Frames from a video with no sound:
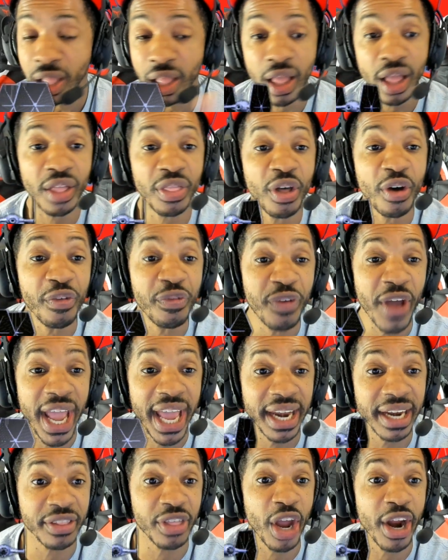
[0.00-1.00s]
the event,
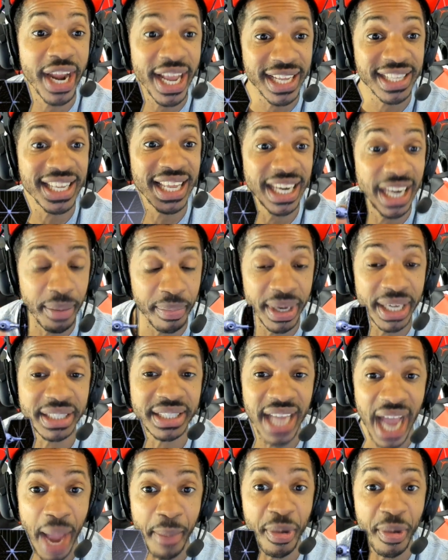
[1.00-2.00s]
there is a limited
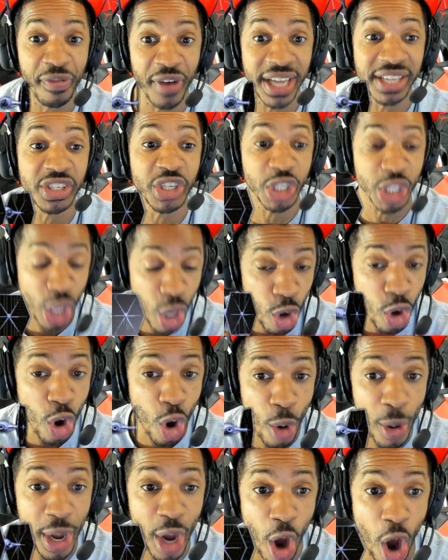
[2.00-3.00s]
time event still
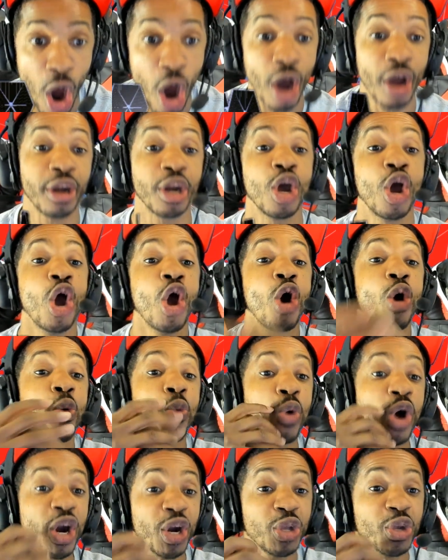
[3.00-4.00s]
going on
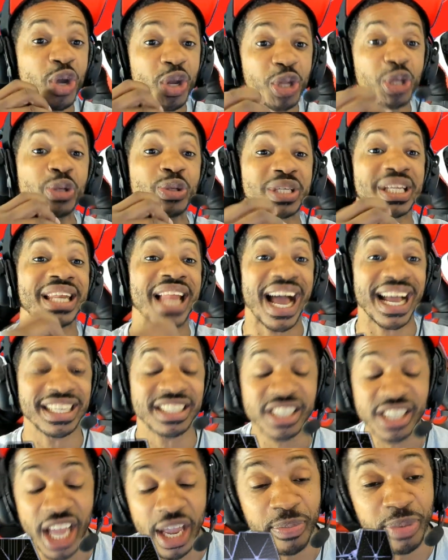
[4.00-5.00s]
where you can use
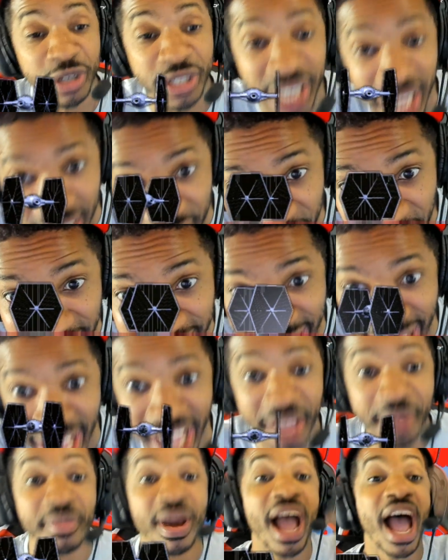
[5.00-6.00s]
lightsabers in the
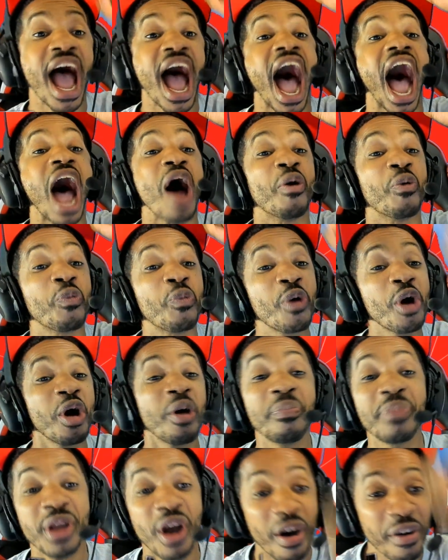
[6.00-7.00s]
game. I will
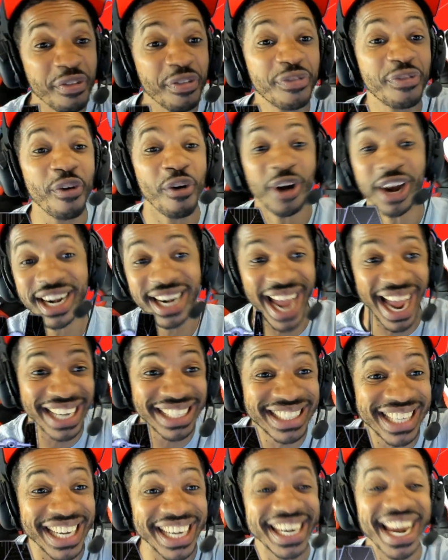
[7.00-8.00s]
be on Fortnite
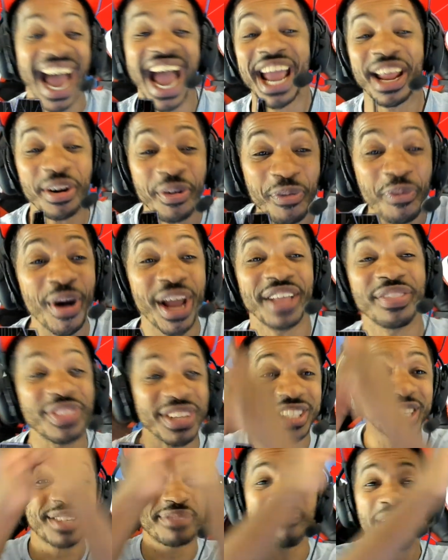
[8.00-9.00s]
tonight with the
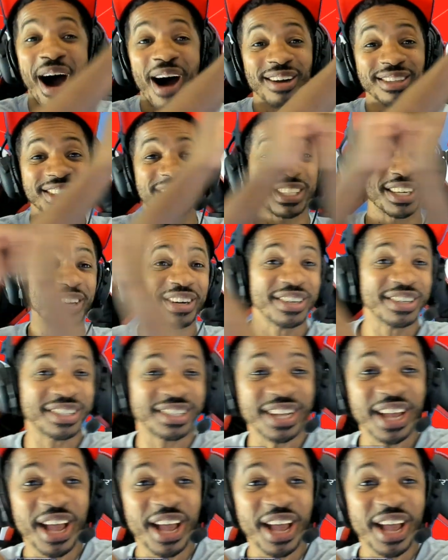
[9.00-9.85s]
sponsors.